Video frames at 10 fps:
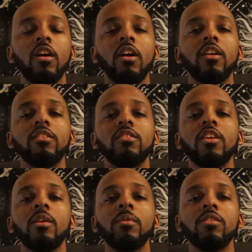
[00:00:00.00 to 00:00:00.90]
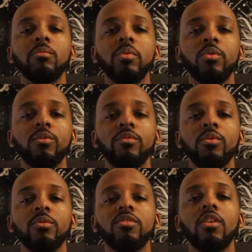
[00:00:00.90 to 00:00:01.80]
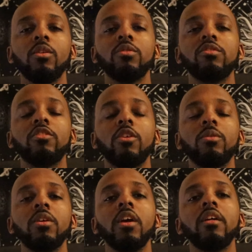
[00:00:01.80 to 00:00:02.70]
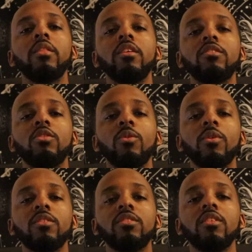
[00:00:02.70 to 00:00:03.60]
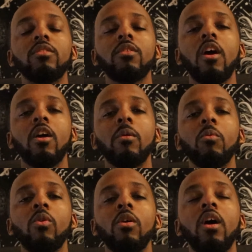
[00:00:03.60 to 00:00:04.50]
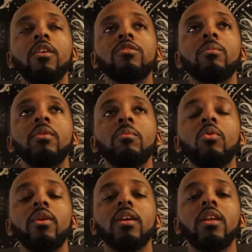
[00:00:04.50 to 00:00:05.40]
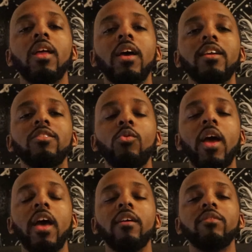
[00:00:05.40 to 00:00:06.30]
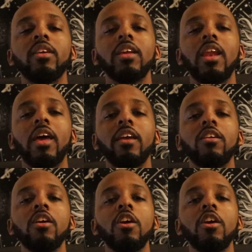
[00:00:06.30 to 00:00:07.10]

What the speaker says: Art is deemed as beautiful. So these Tauruses will also be more inclined to having like